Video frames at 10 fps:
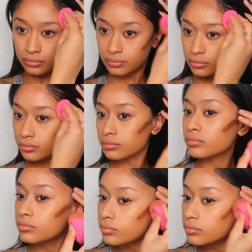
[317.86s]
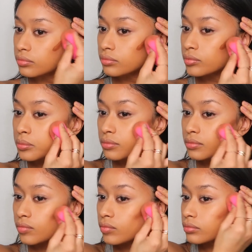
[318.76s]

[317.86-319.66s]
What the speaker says: Nothing is said.